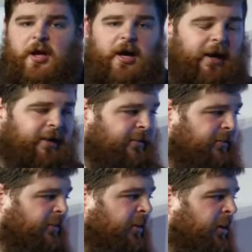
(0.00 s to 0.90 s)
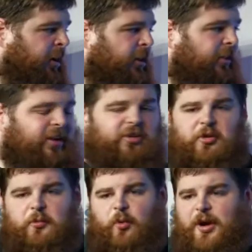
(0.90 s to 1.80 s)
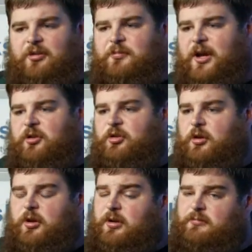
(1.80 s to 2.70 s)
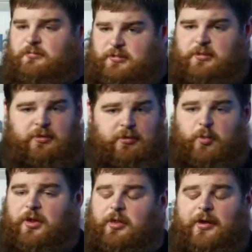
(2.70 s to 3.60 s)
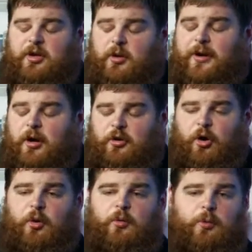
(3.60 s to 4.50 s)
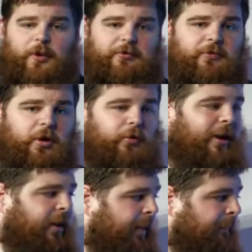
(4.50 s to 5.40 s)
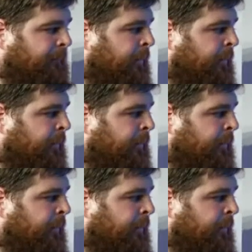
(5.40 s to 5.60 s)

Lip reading: And this is a way of making sure that whether they do that or not, we've agreed it,